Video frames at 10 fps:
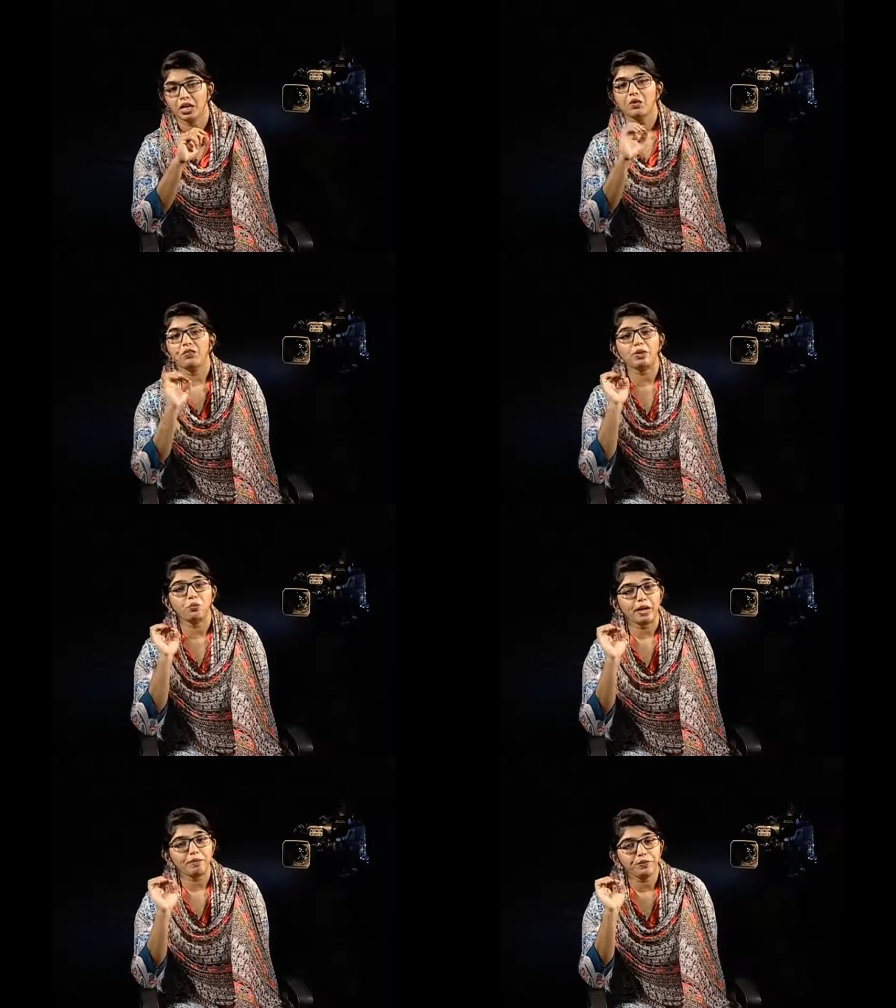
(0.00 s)
With
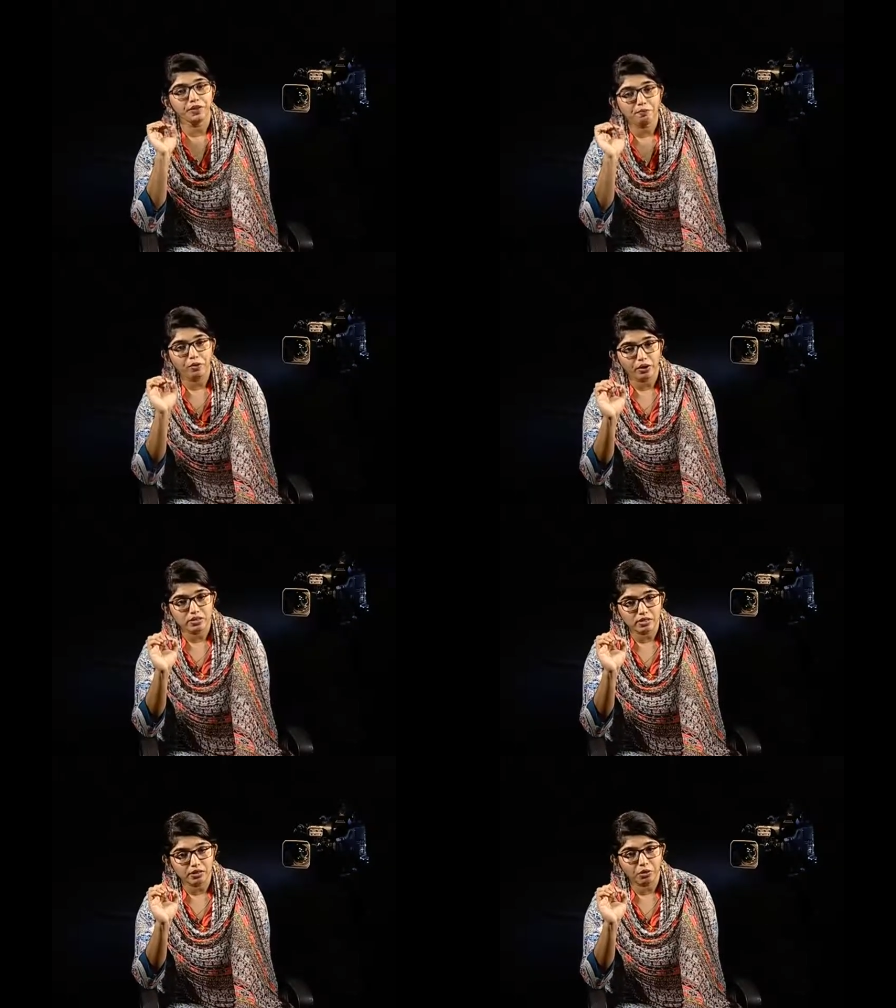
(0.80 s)
Web
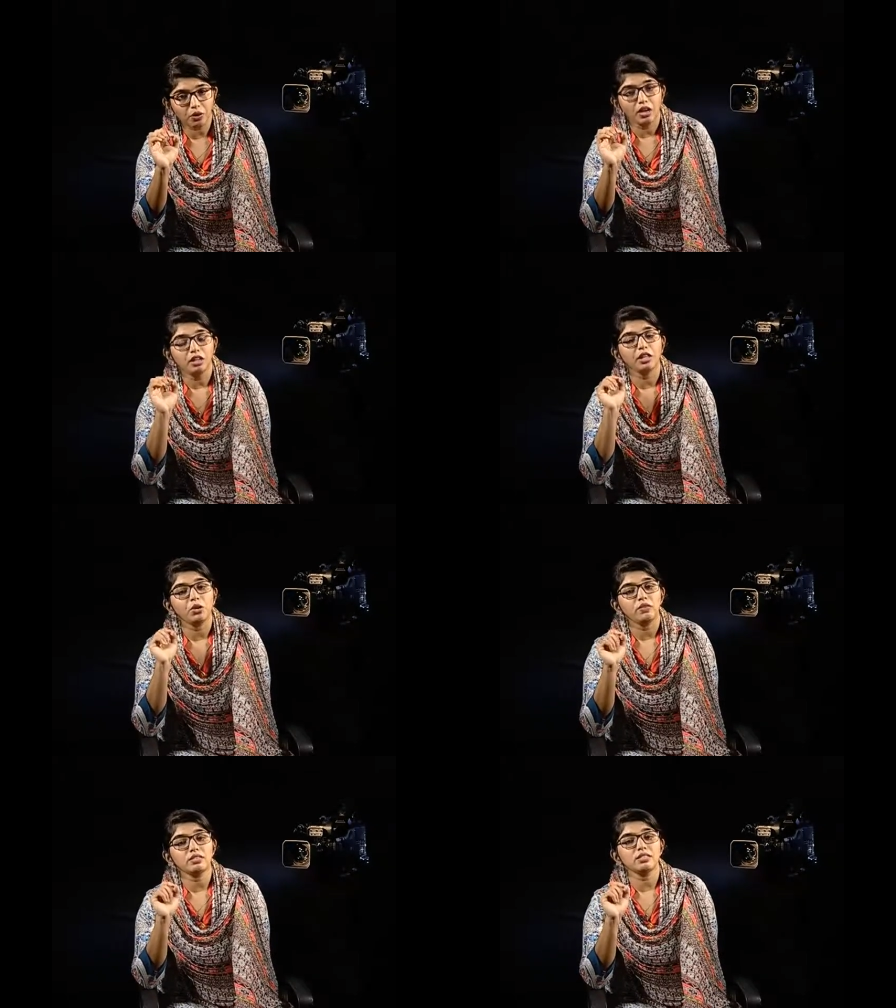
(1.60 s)
3.0, the
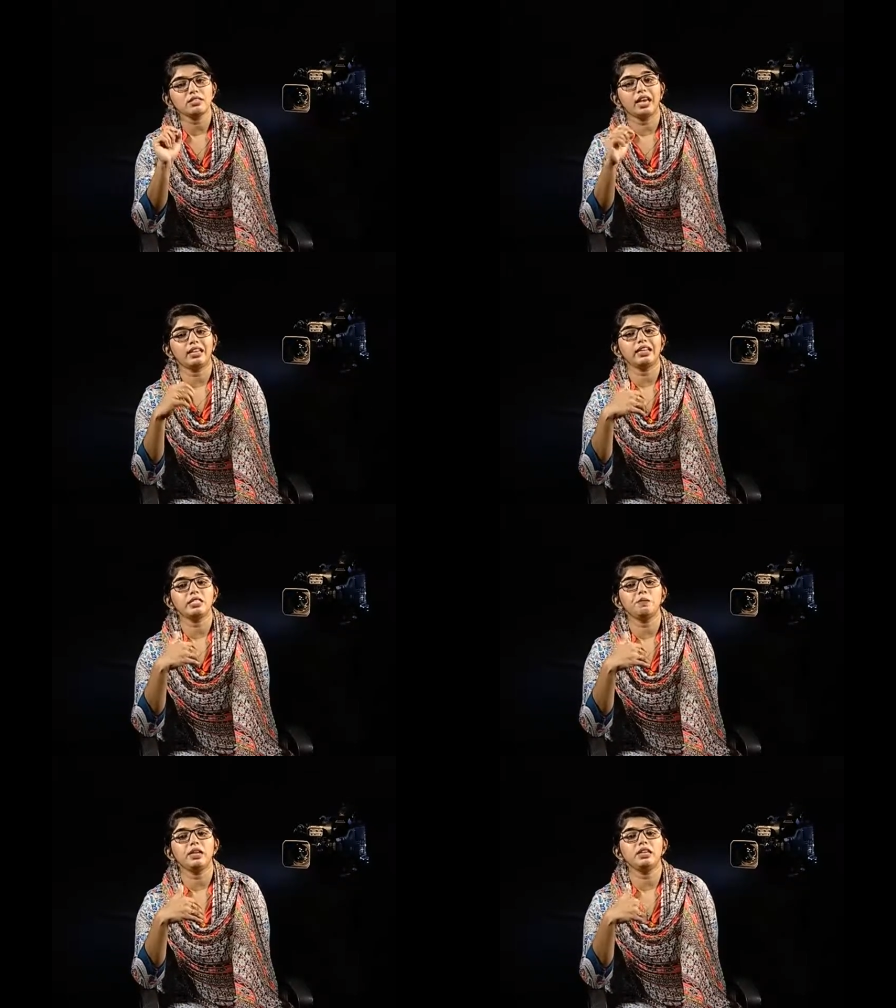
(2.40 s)
users can
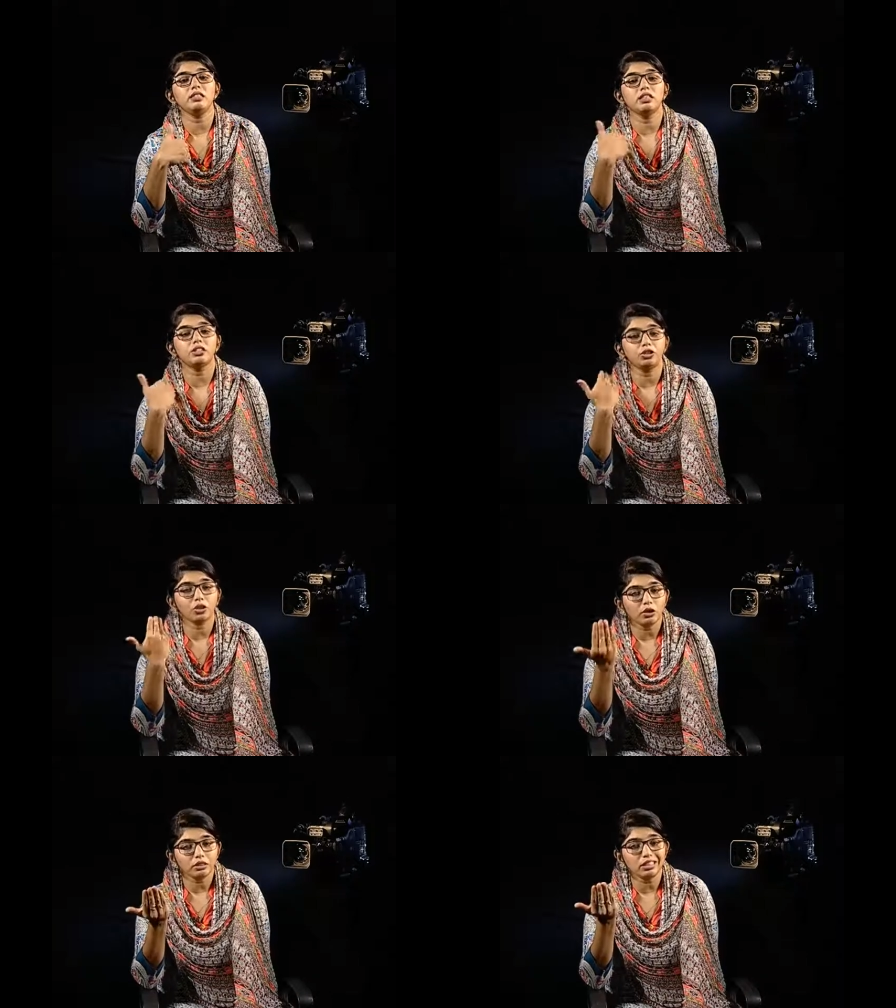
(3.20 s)
experience a
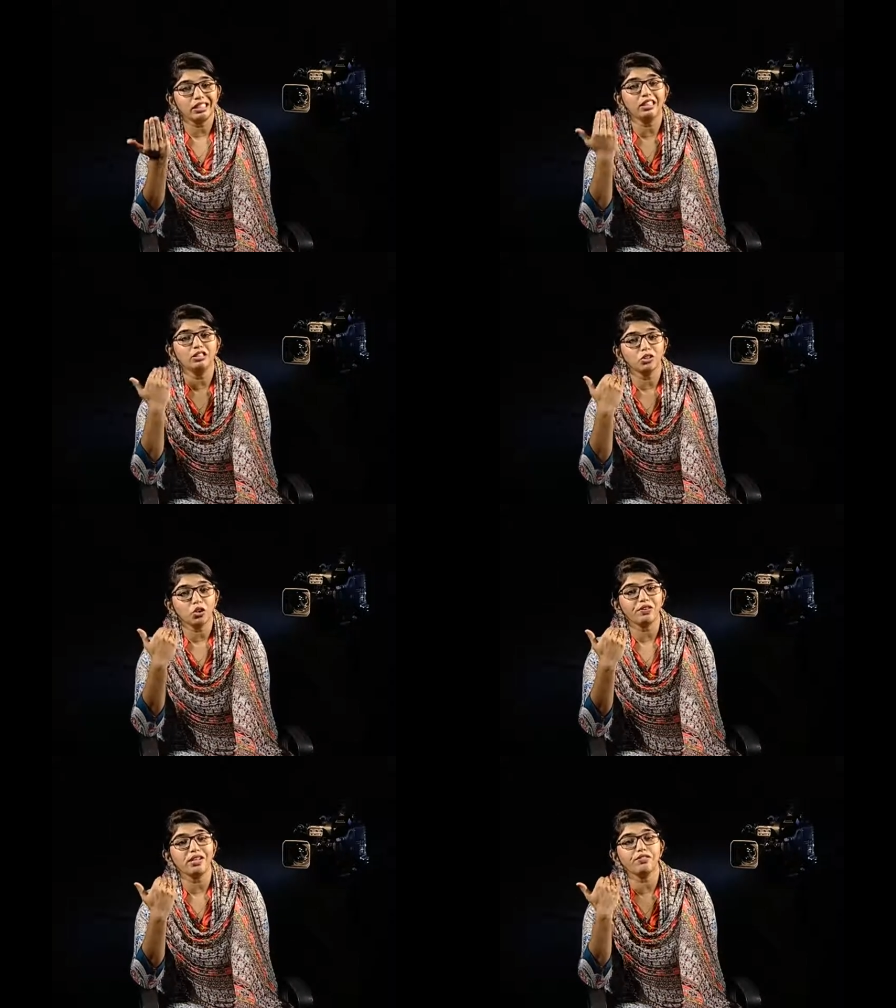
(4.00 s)
totally
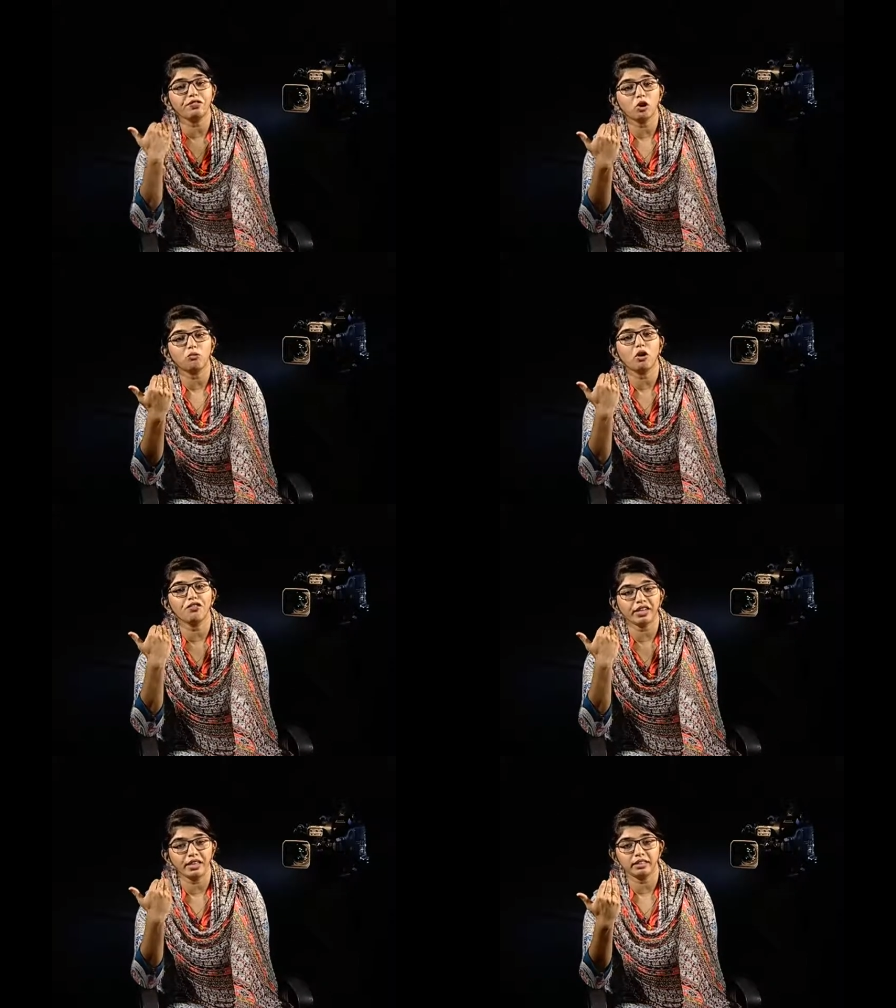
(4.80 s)
novel form
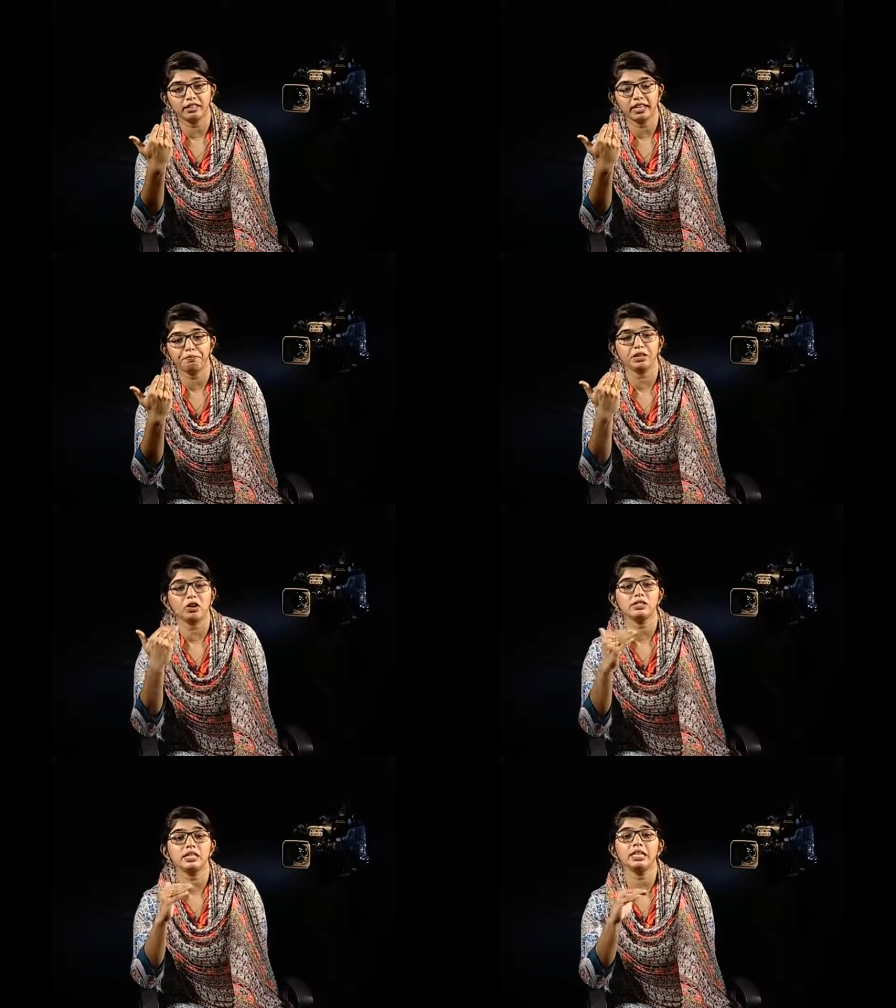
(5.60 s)
of internet
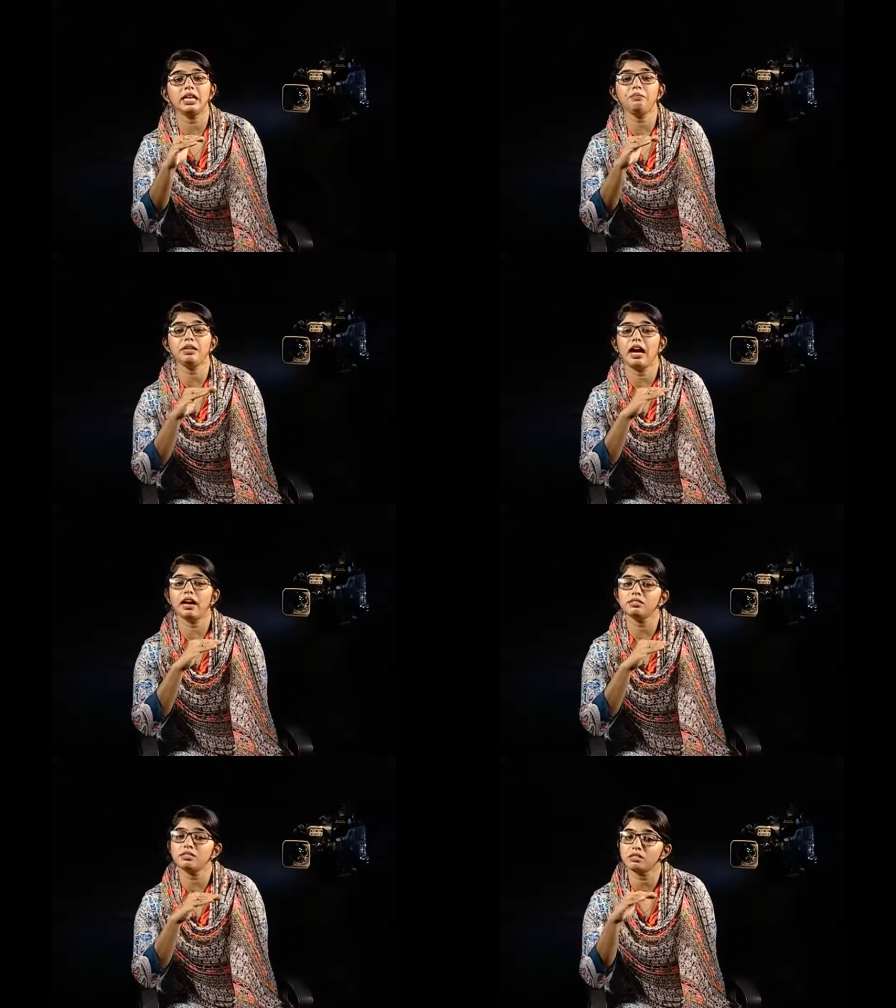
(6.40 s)
because it can be
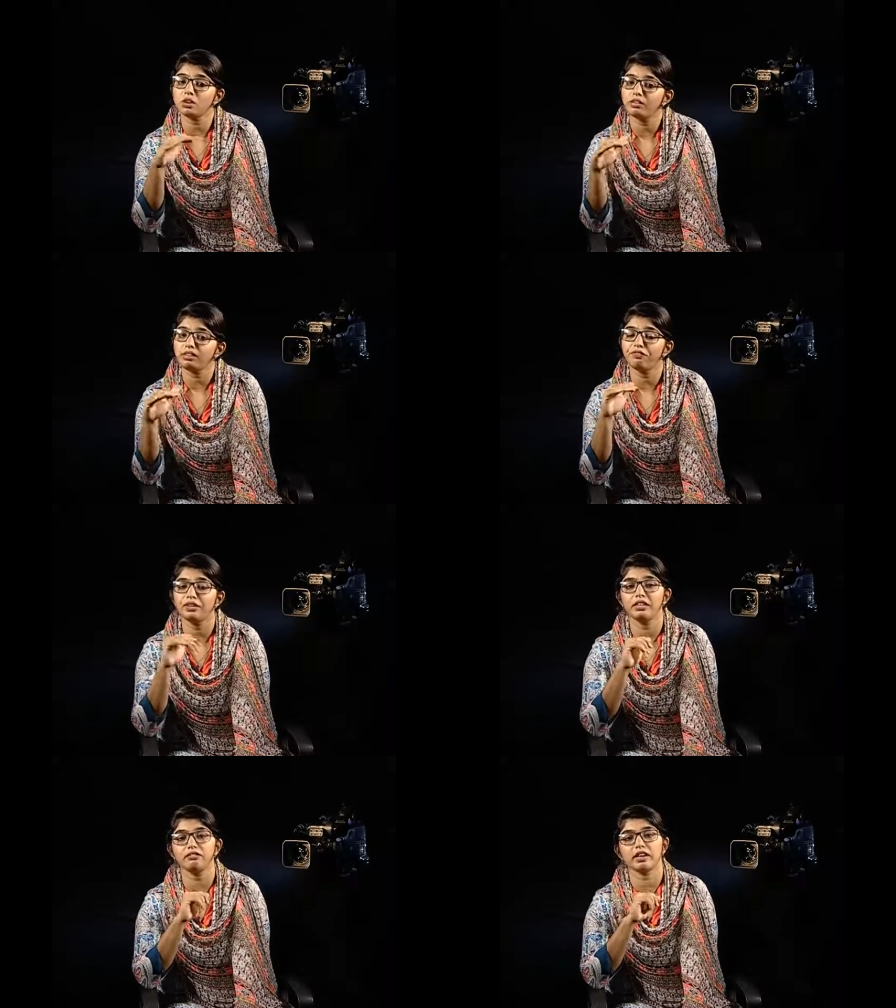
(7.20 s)
accessed on
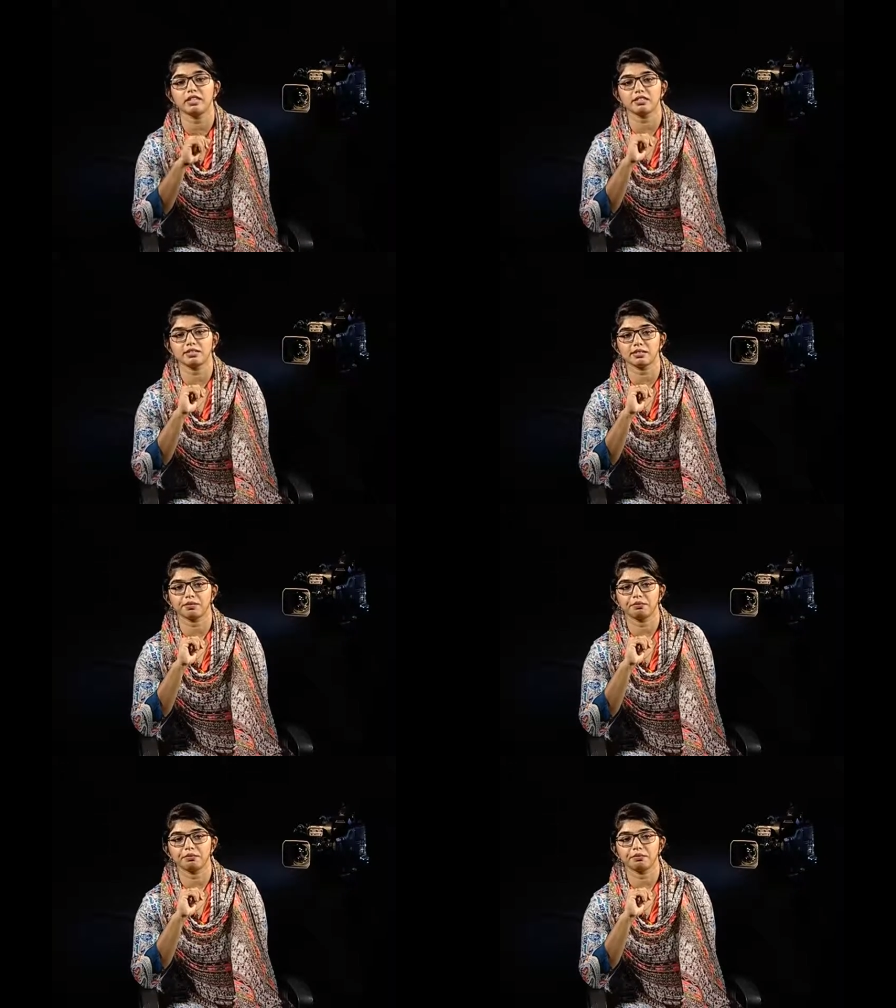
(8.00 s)
different devices.